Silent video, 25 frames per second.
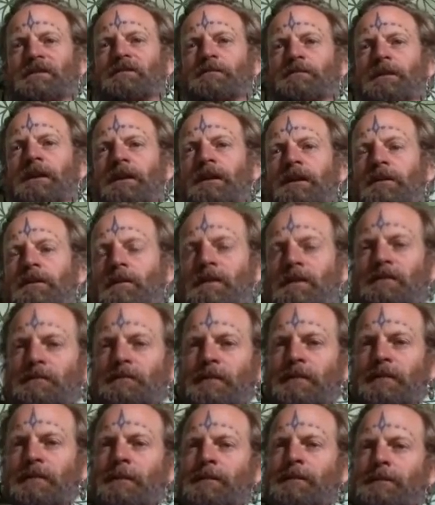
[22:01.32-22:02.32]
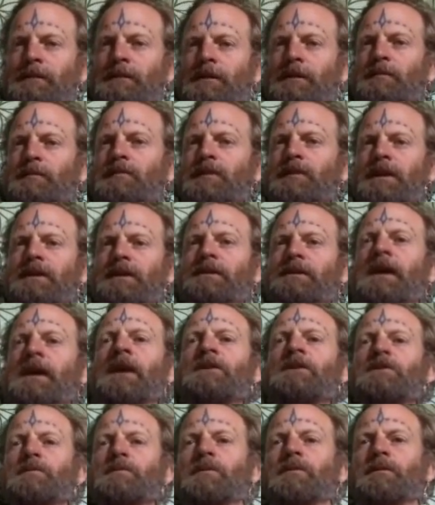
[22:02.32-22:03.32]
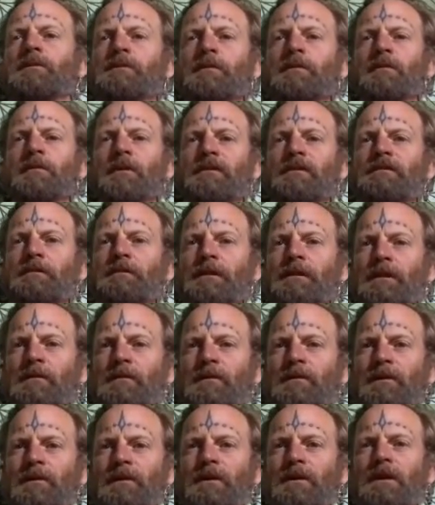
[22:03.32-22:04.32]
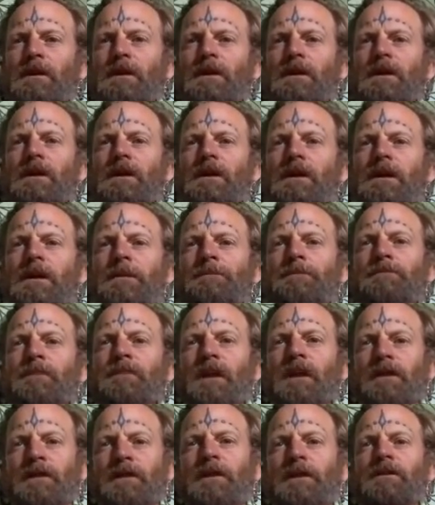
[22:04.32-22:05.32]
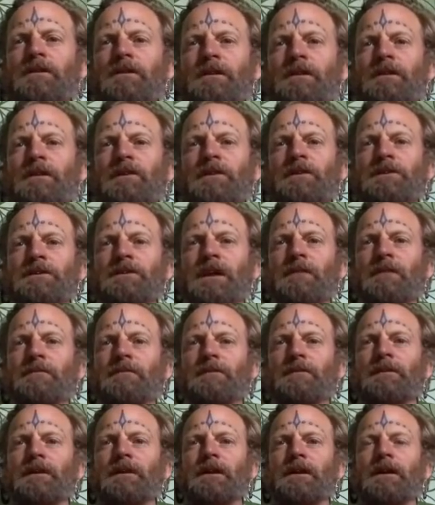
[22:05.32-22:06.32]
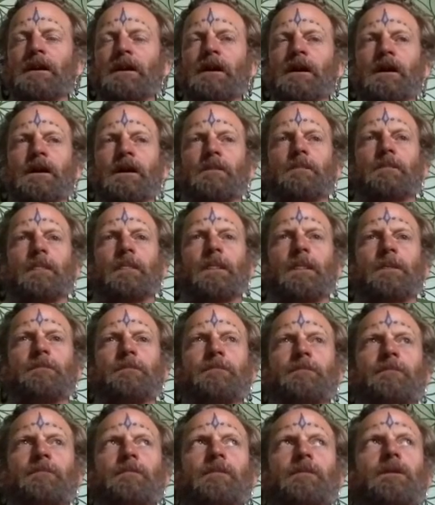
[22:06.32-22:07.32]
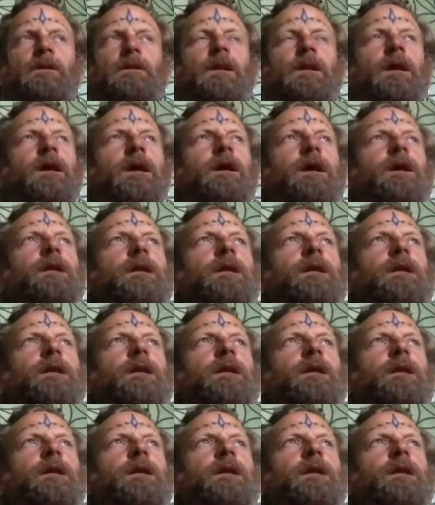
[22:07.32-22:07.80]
it is probably pretty tangible for most people. I think you did a good job with it. And